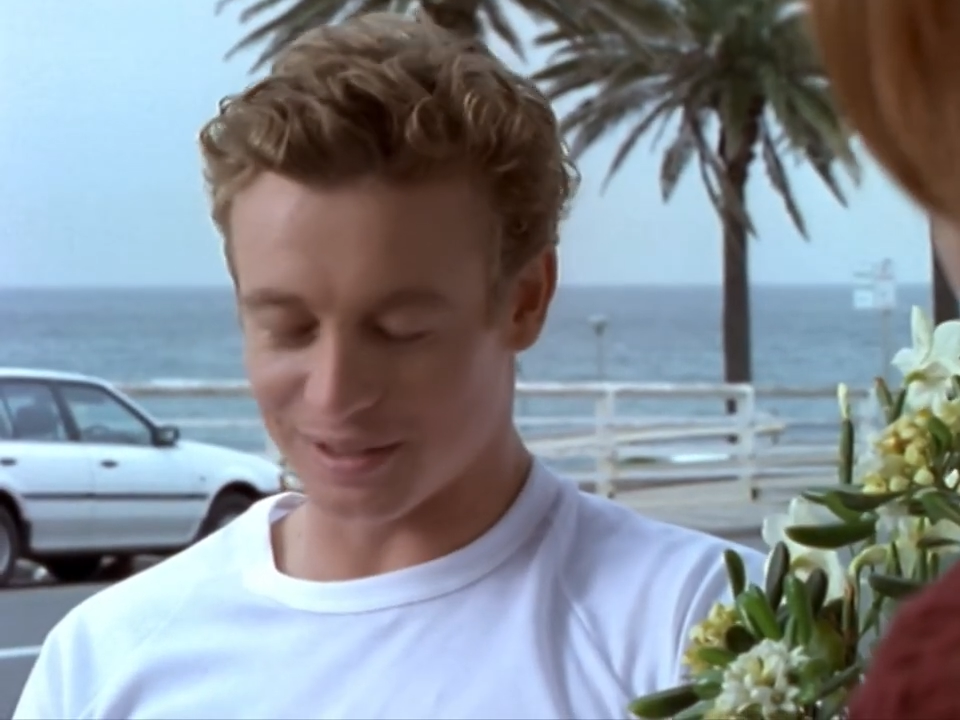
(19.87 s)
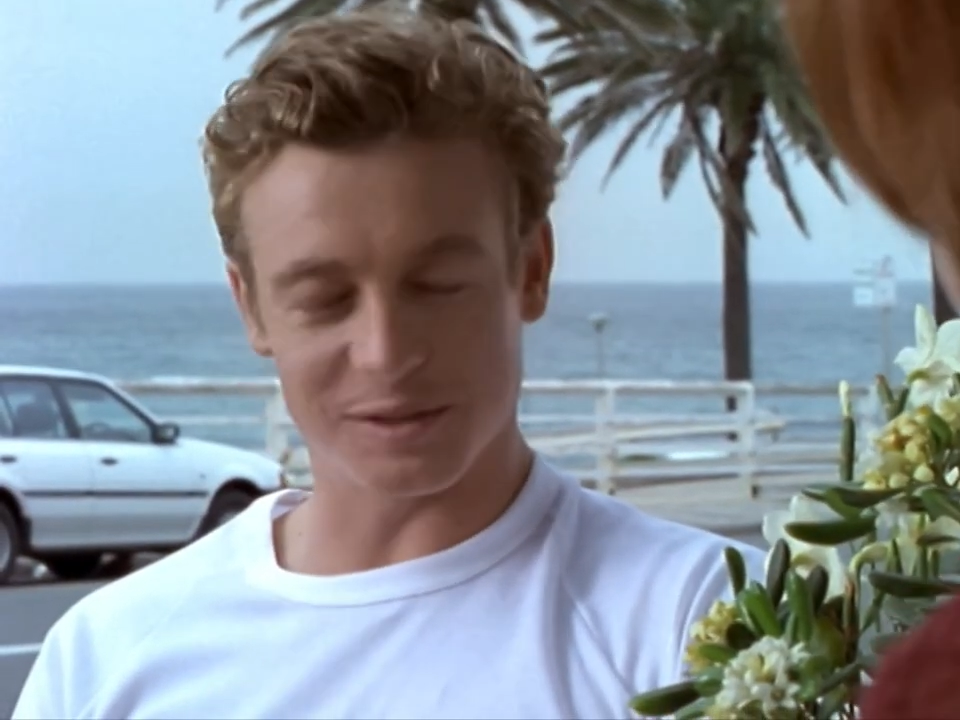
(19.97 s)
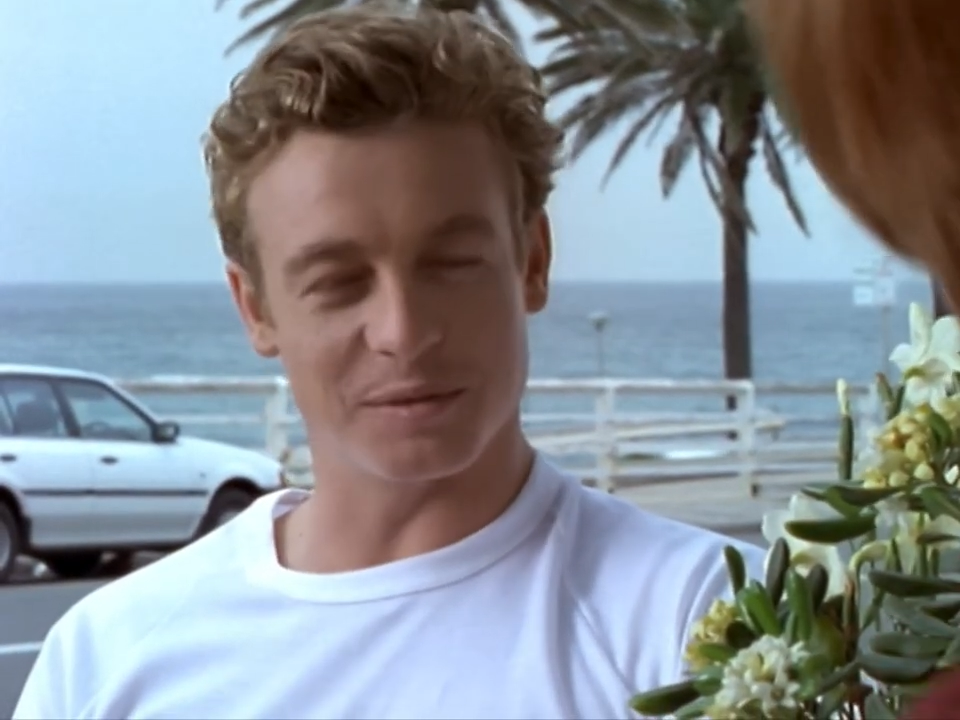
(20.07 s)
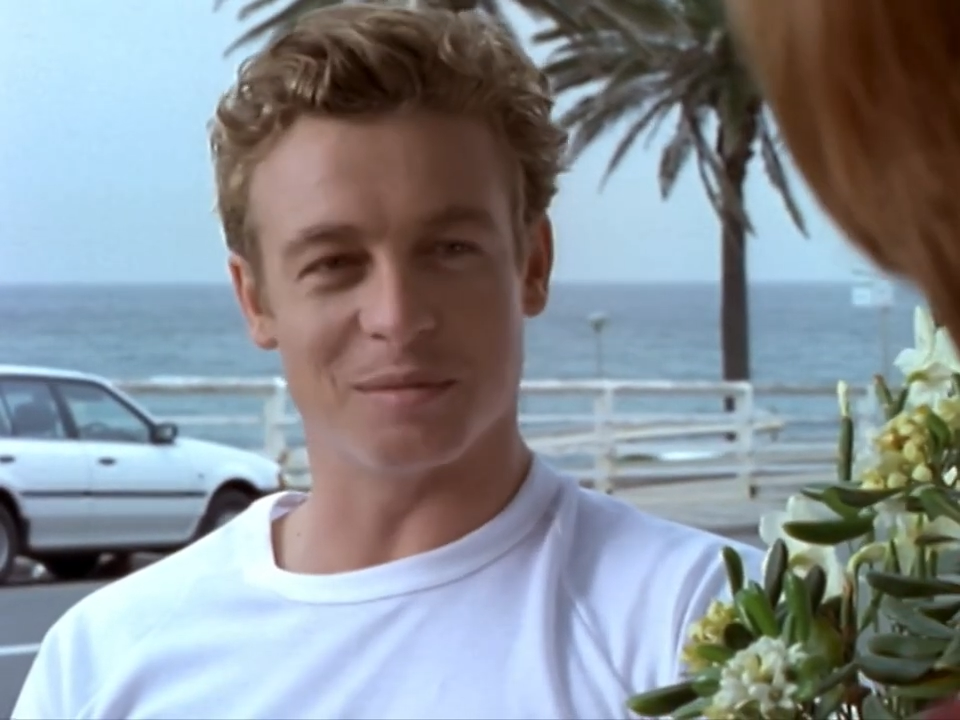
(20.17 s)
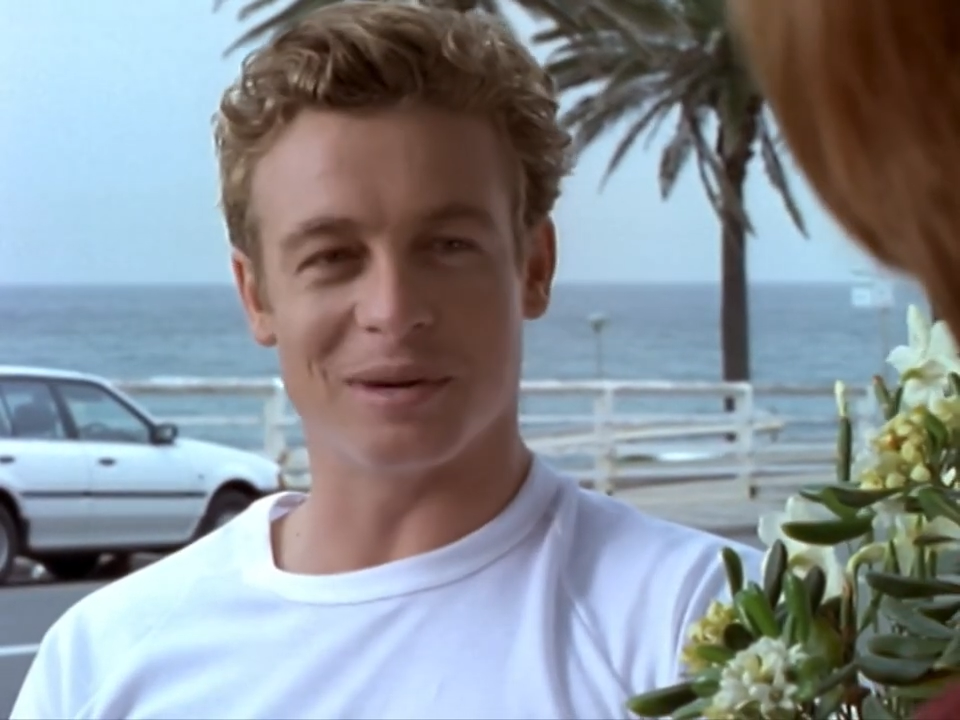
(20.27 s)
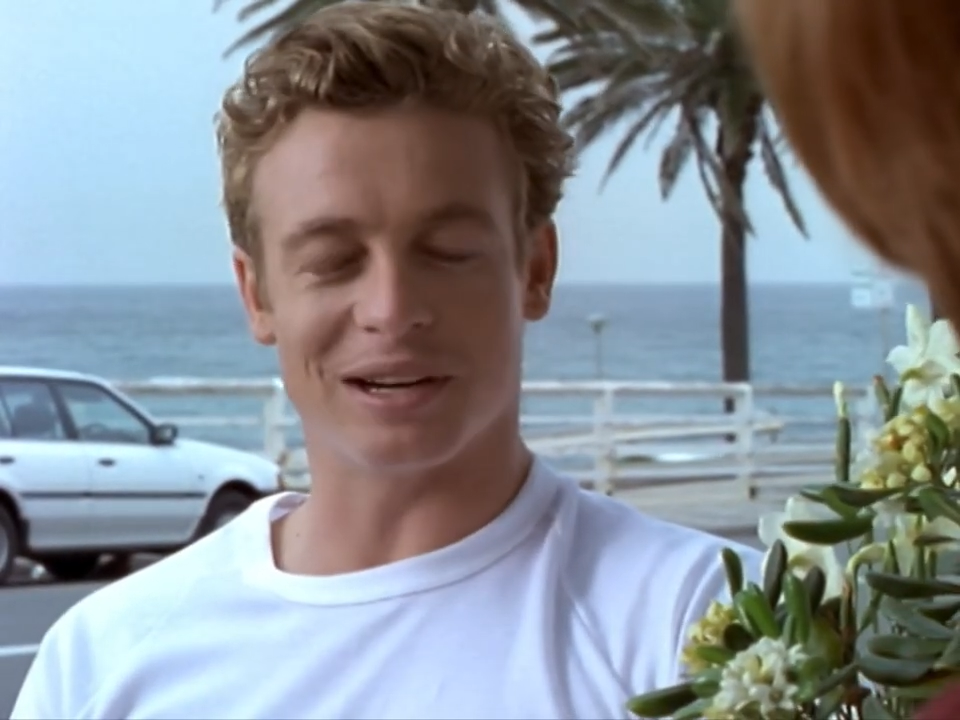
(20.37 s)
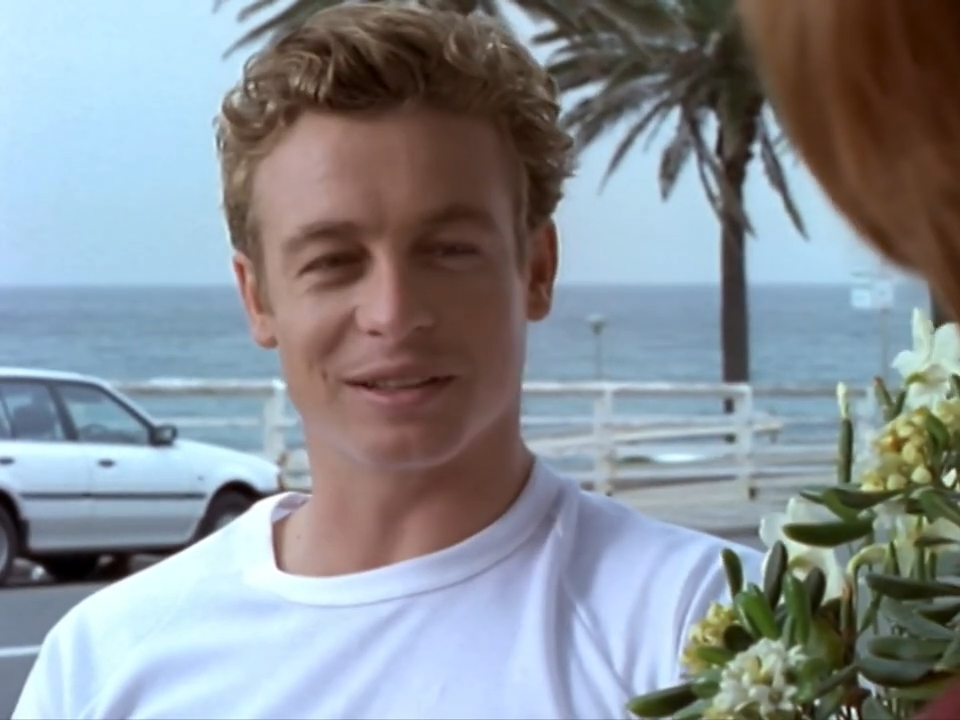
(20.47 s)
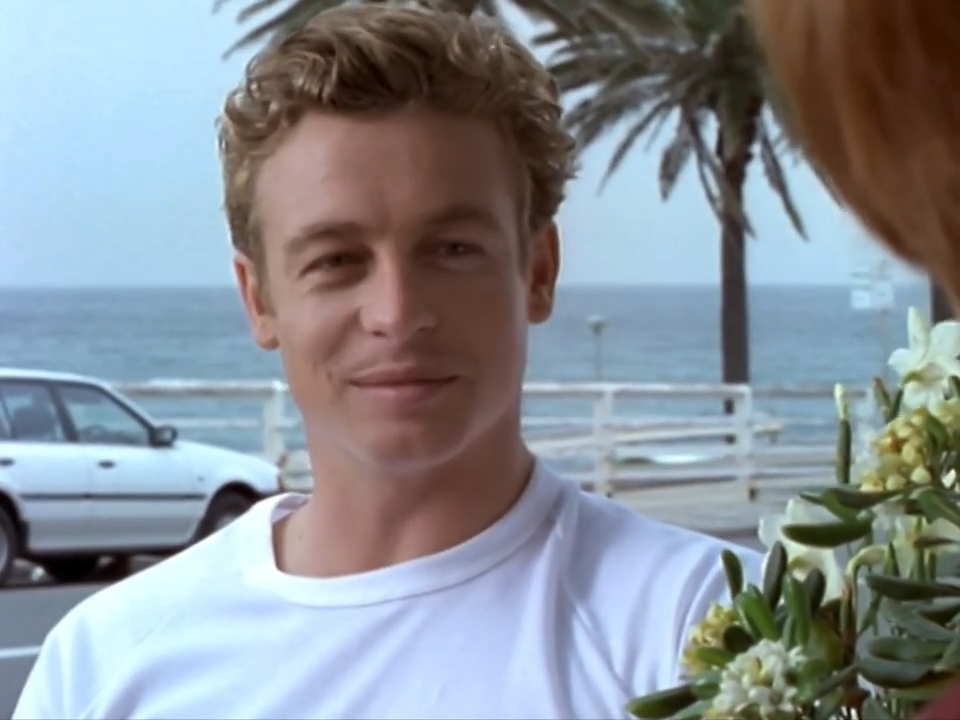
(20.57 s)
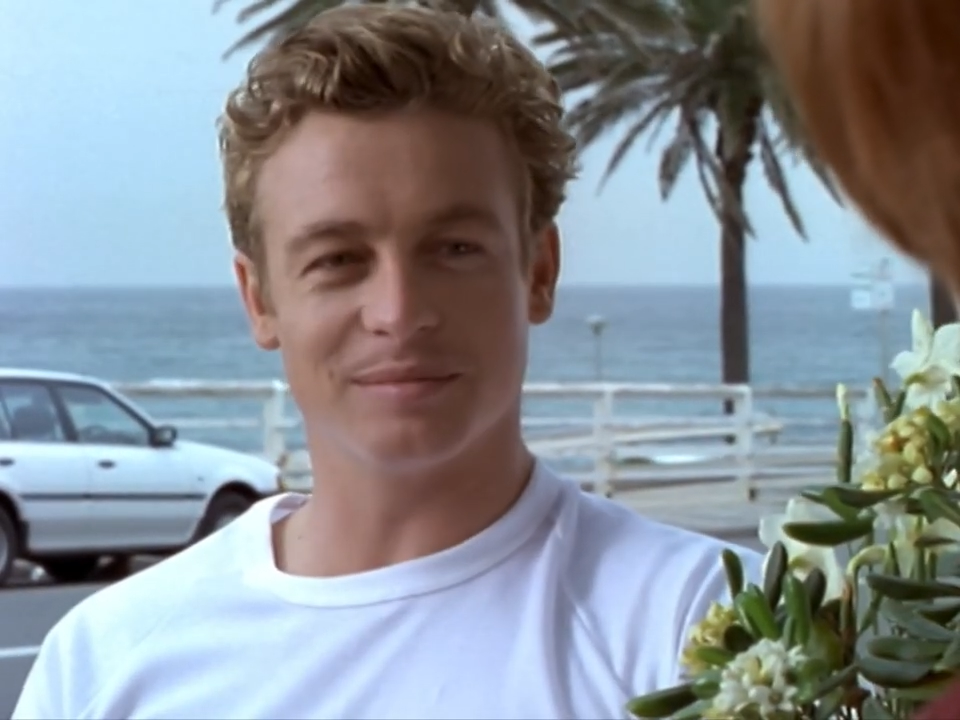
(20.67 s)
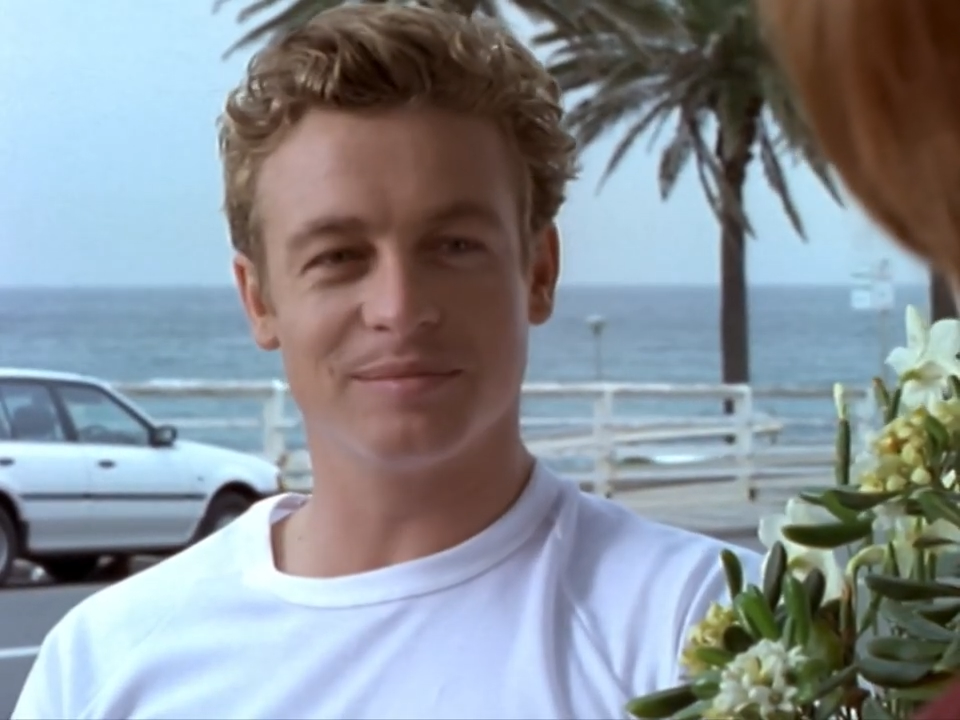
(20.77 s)
in a
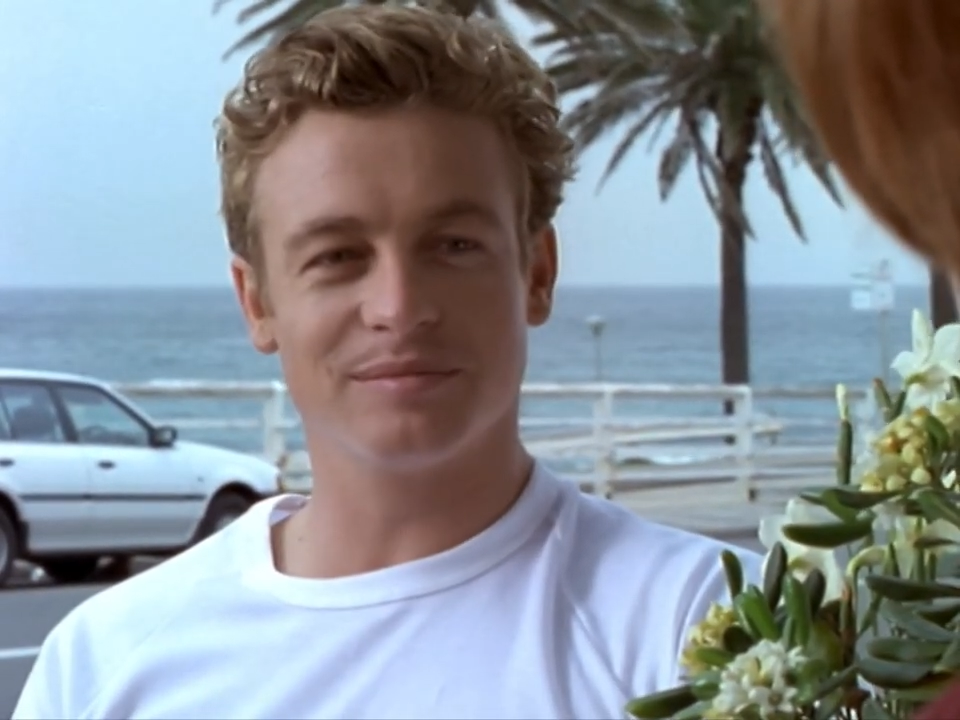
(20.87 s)
supermarket.